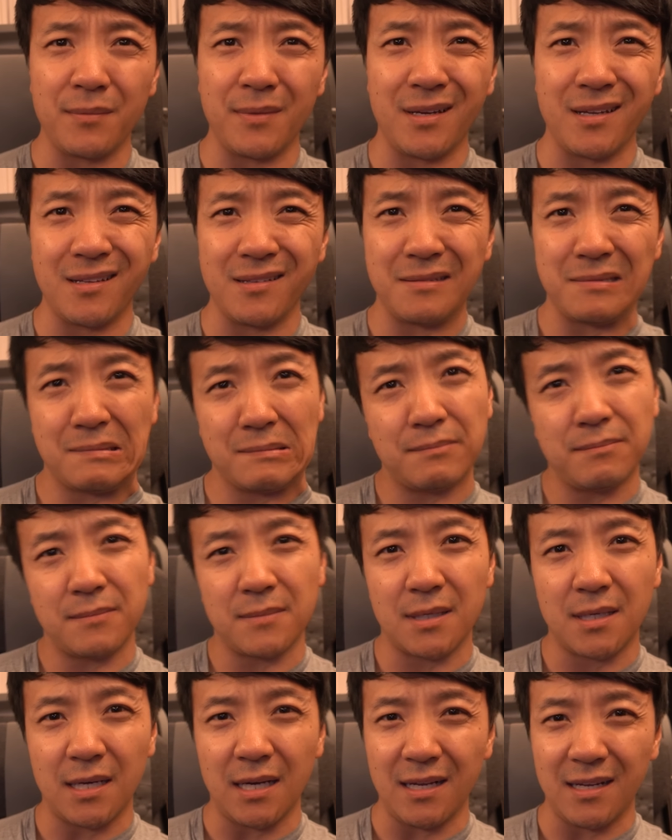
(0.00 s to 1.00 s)

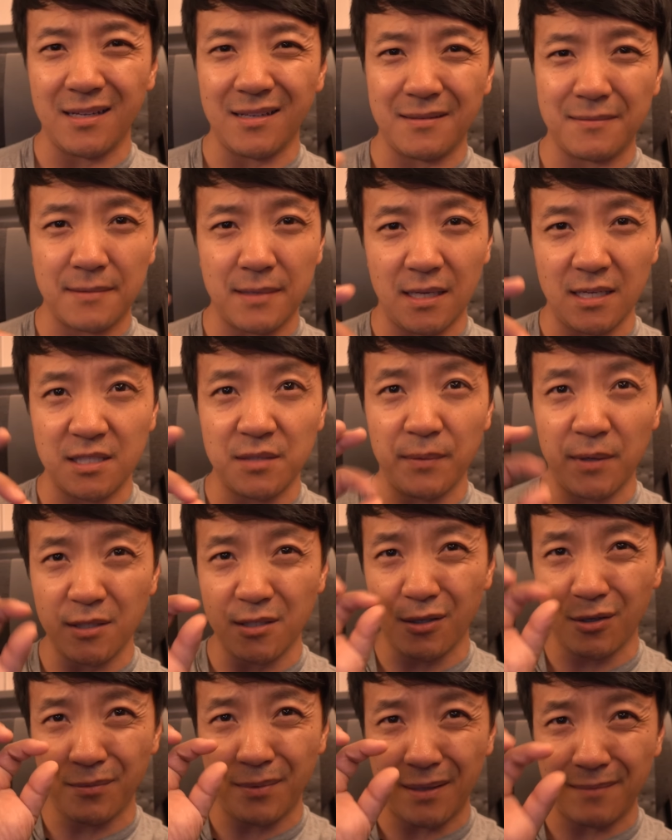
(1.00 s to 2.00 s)
and kind of kind of smells
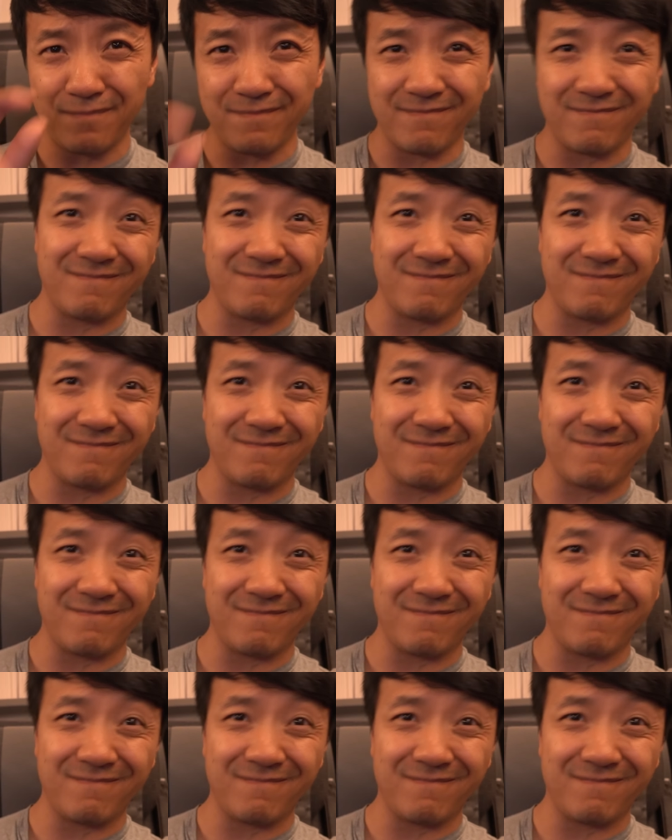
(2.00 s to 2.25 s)
a little bit.